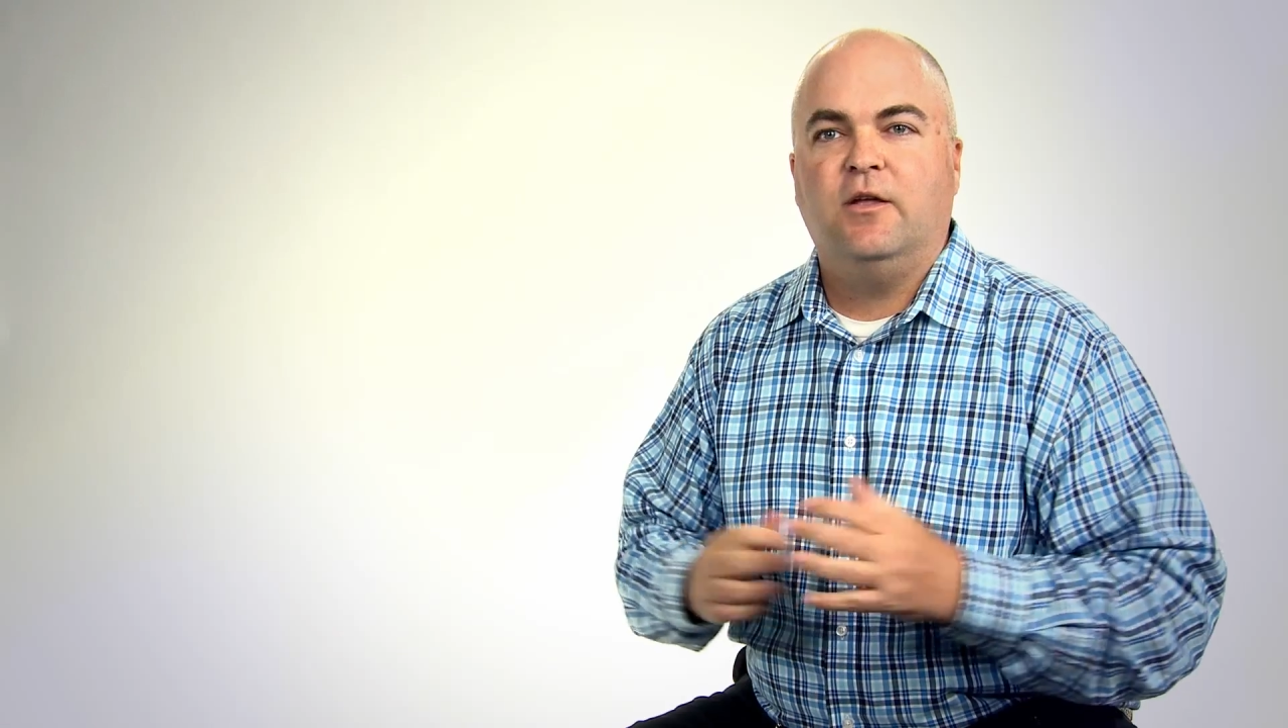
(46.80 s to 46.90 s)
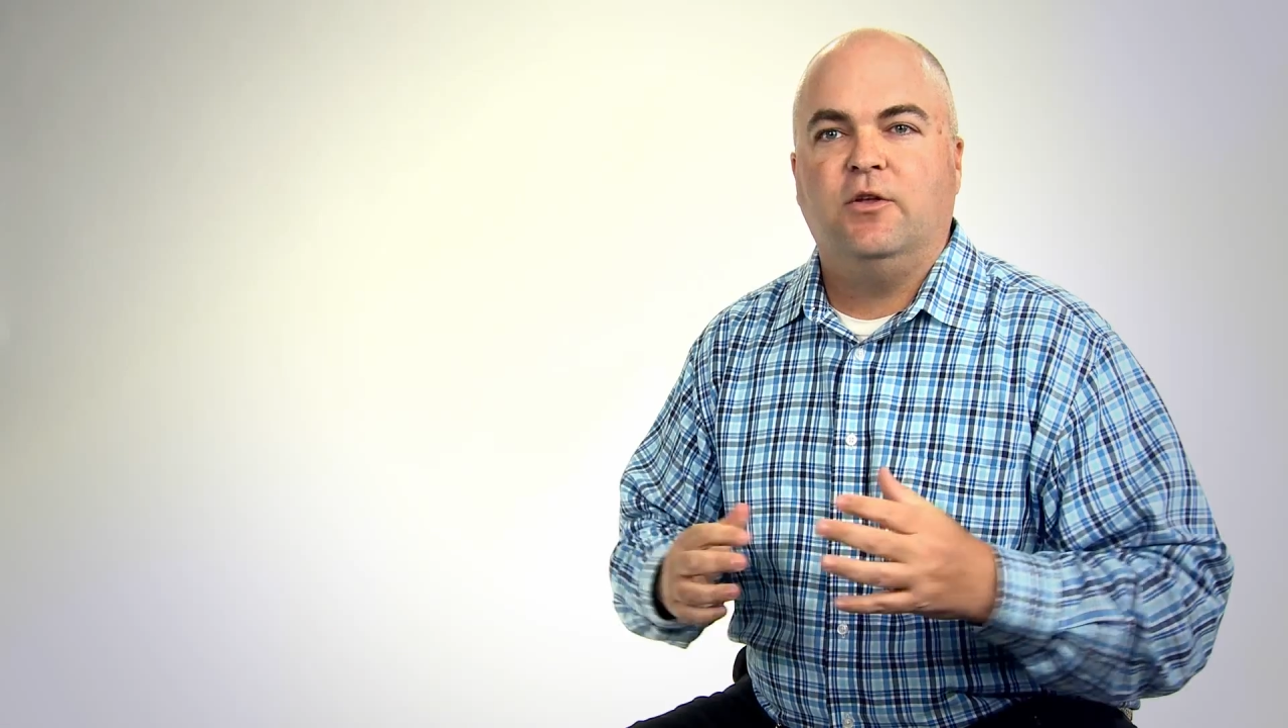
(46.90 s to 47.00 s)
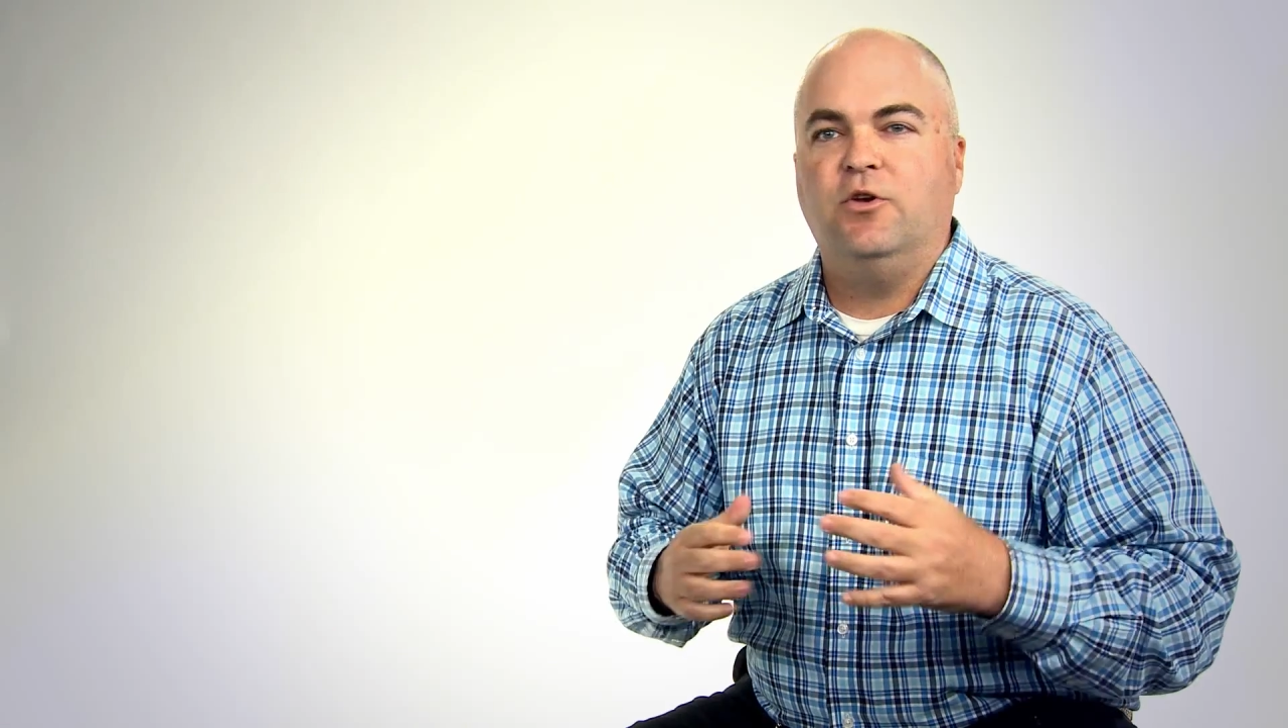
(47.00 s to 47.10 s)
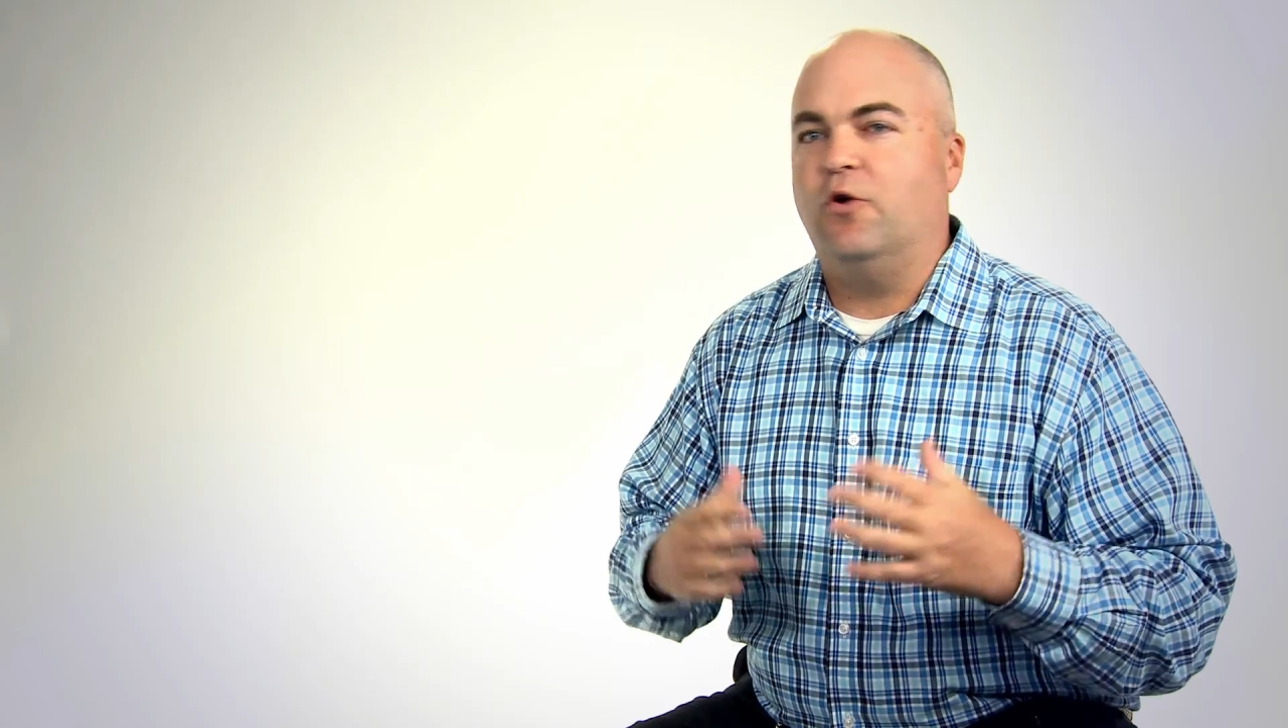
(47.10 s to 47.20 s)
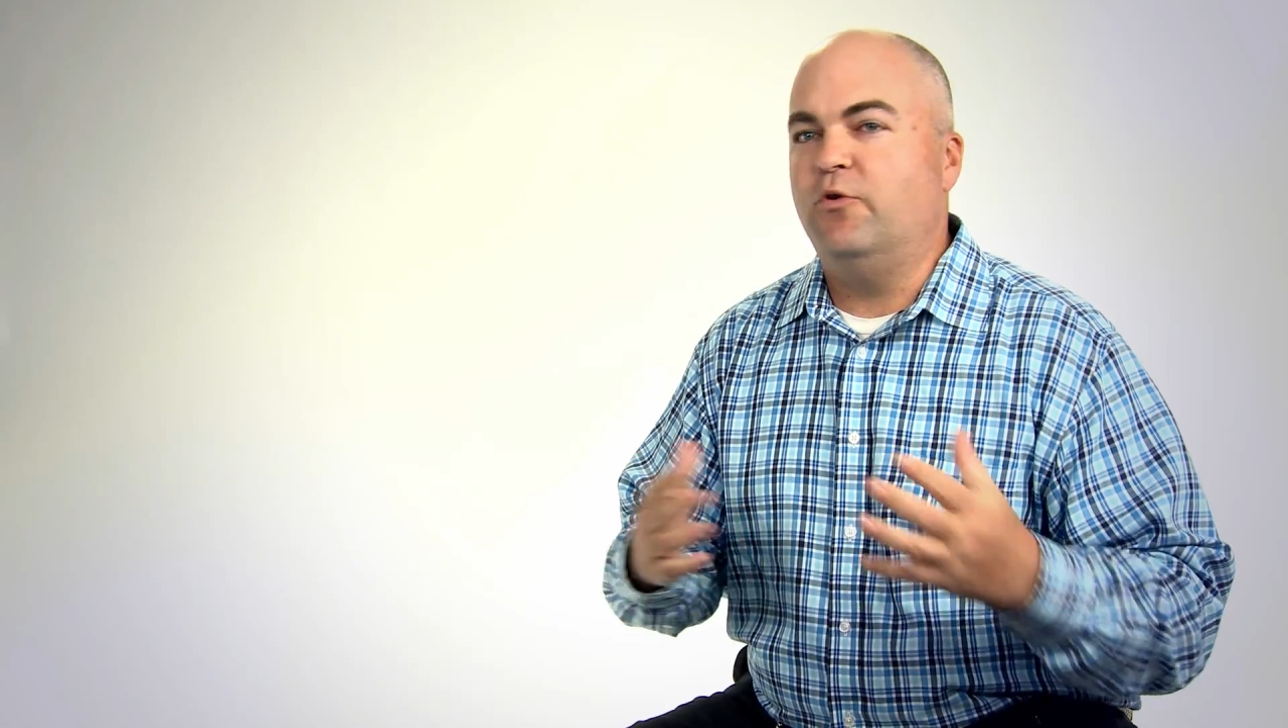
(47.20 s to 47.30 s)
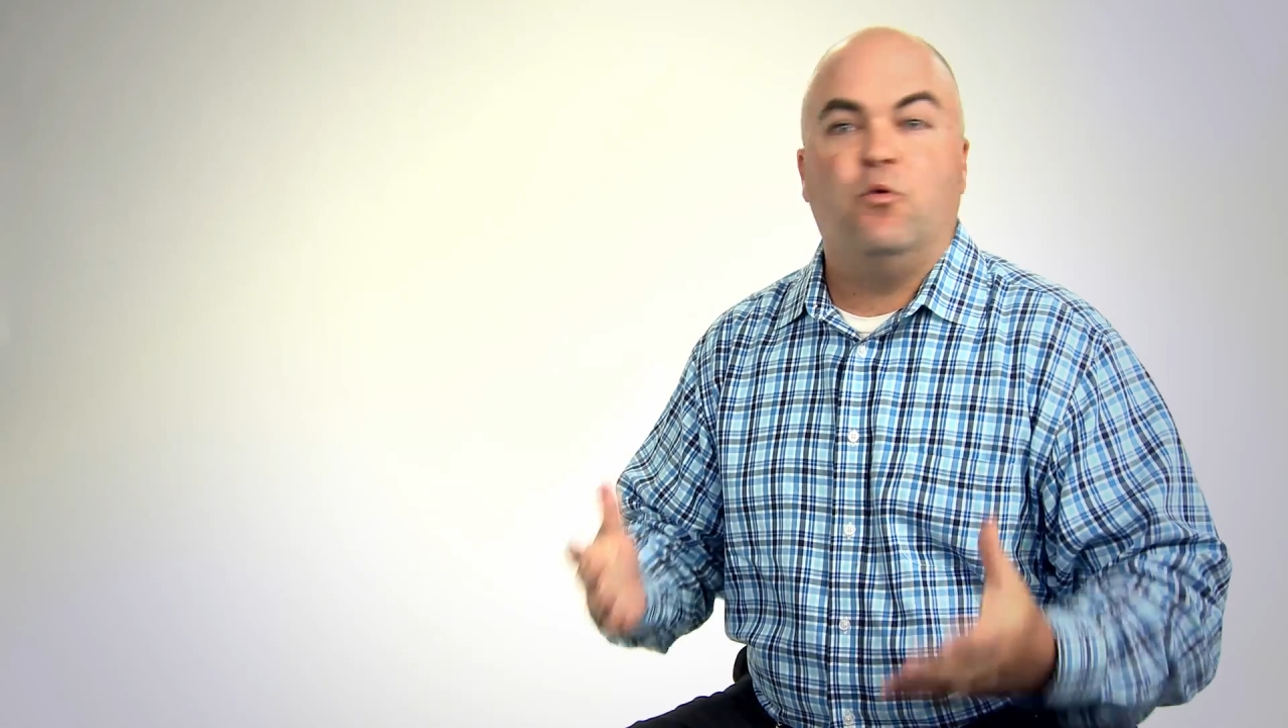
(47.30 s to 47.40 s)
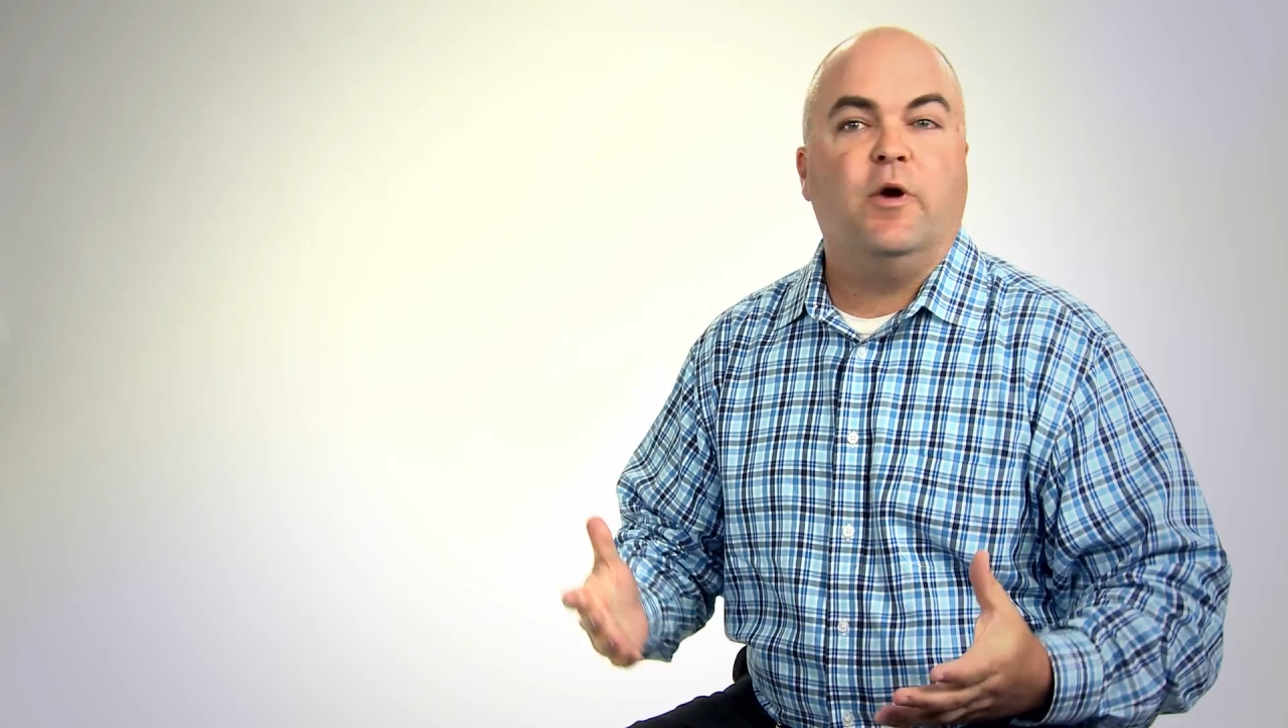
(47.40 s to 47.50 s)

You don't know